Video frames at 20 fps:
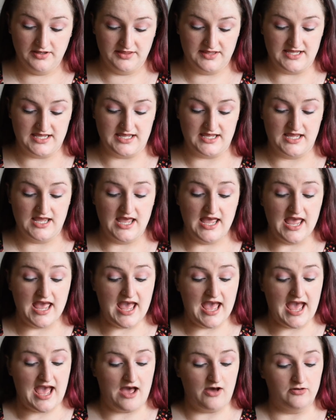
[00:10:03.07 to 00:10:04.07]
the
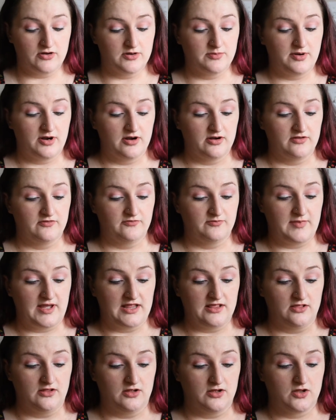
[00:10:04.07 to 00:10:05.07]
outer part of my
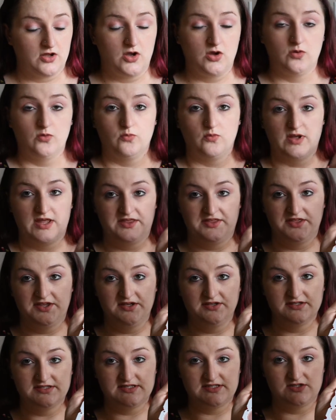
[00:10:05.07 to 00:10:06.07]
look with
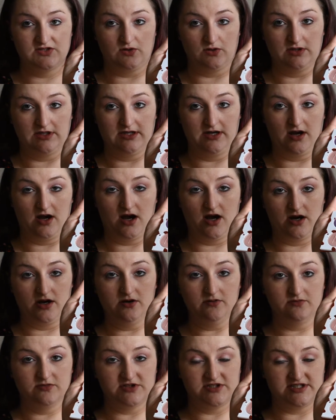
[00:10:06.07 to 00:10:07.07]
Stolen
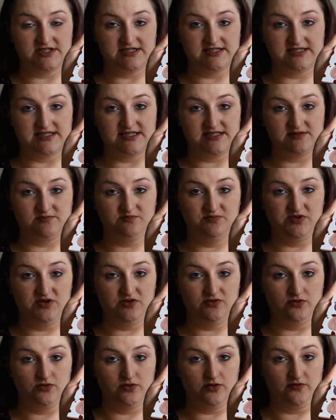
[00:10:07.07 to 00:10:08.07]
Heart, which is this
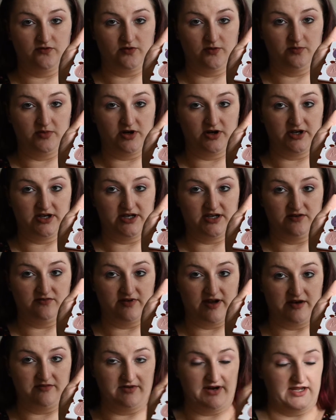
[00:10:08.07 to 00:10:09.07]
beautiful burgundy
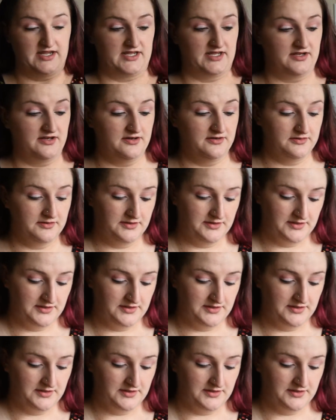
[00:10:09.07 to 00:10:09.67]
red right here.